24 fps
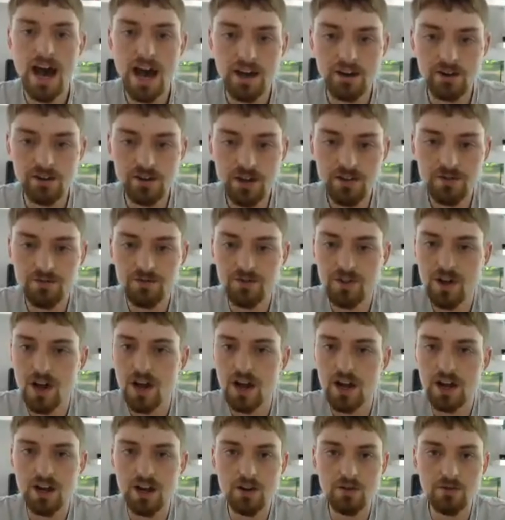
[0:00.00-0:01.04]
And if
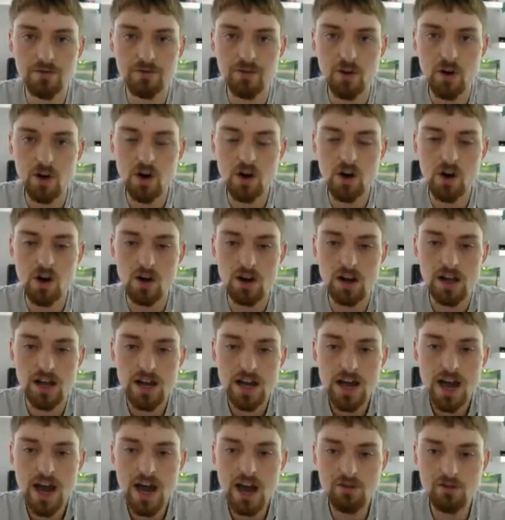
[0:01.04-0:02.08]
they fall
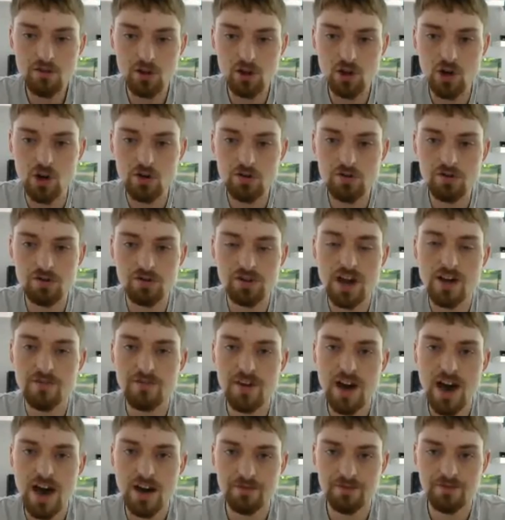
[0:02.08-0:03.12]
as
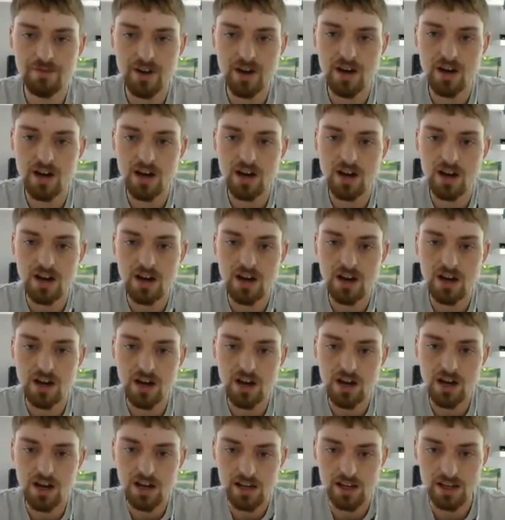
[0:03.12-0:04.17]
Lucifer
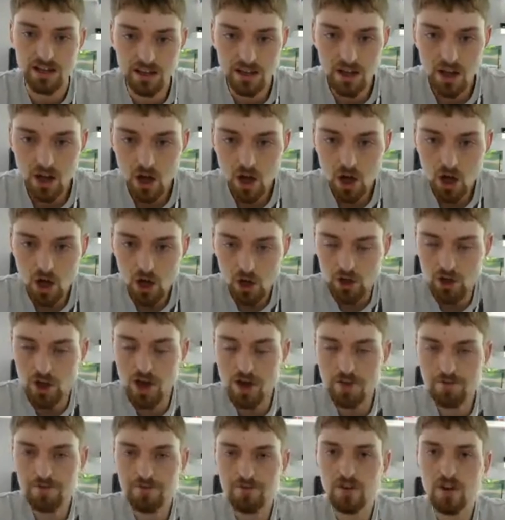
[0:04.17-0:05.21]
fell,
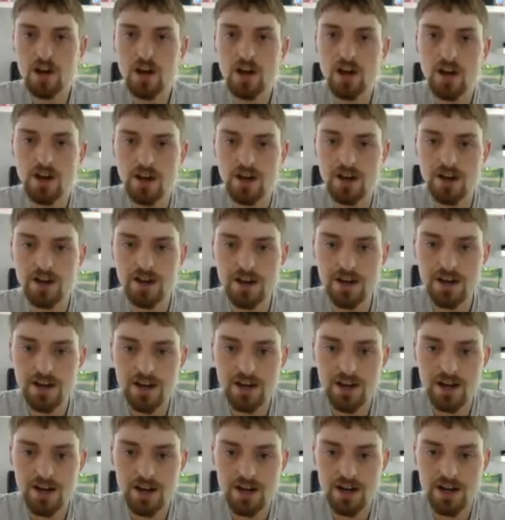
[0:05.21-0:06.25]
the
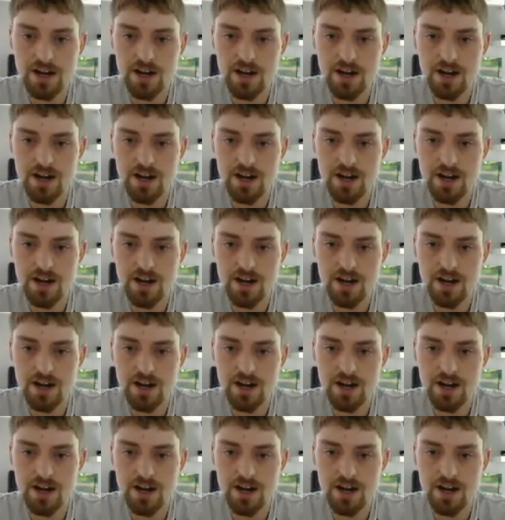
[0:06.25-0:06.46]
flame